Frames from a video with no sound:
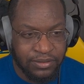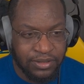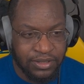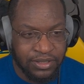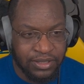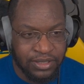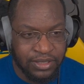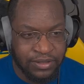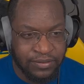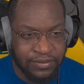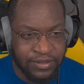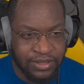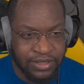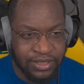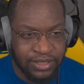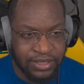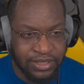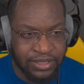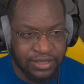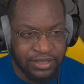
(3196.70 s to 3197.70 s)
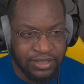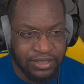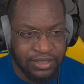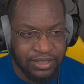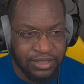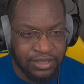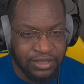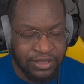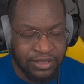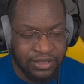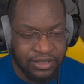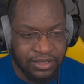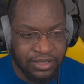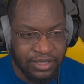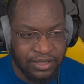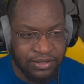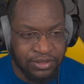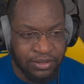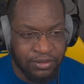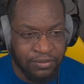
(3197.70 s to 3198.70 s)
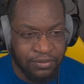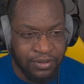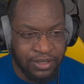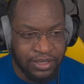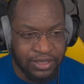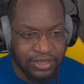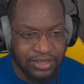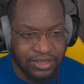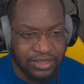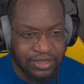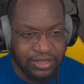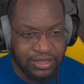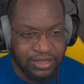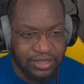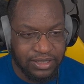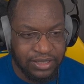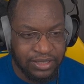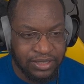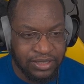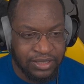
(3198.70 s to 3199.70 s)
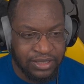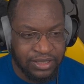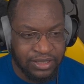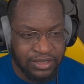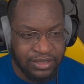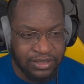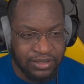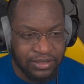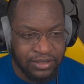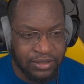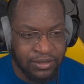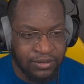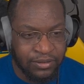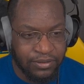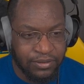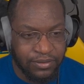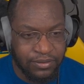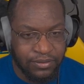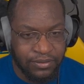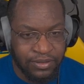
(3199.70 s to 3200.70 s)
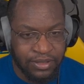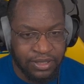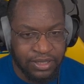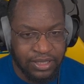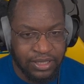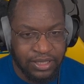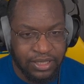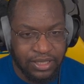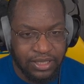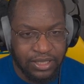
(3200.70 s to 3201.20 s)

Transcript: trying to think of just anything I don't want. Anything I don't want.